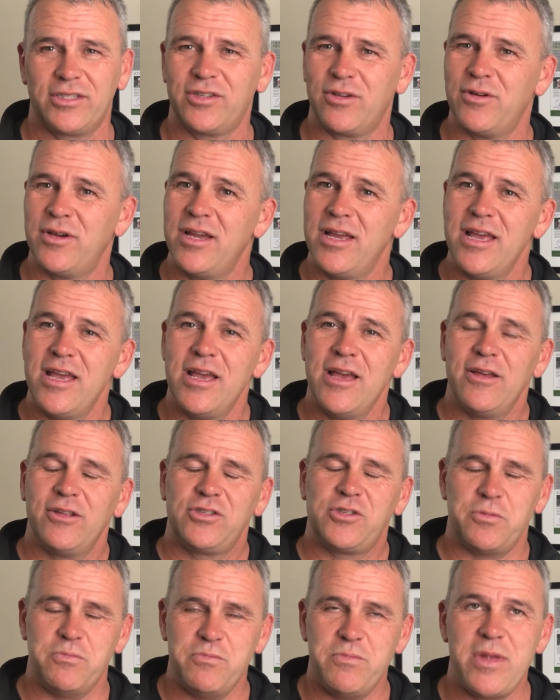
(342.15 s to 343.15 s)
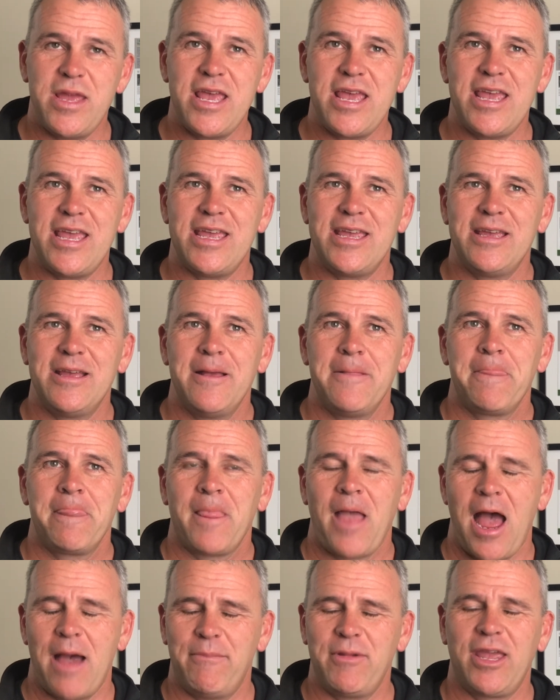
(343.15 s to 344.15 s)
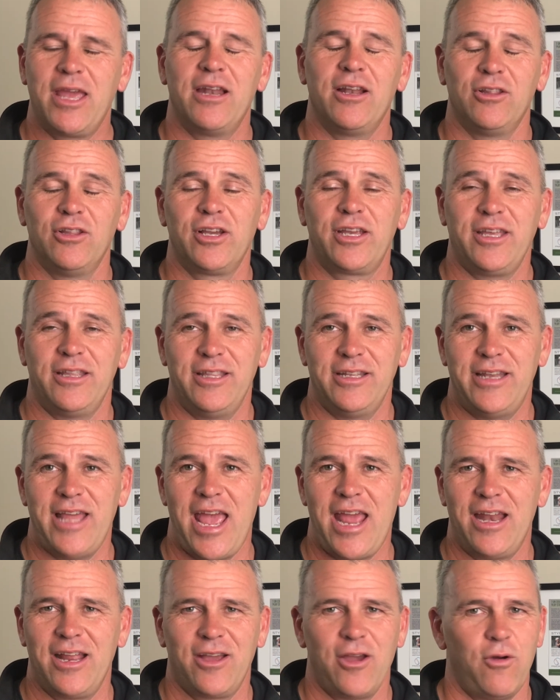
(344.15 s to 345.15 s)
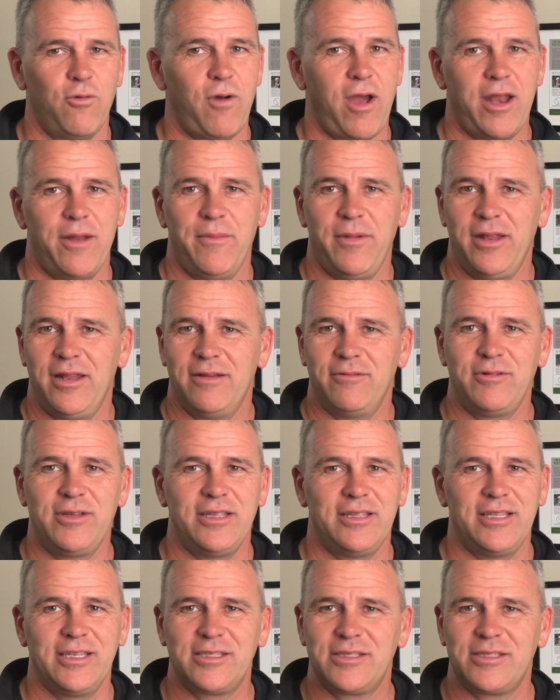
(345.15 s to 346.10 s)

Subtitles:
So to me, I began to look at the data and go, wait a minute,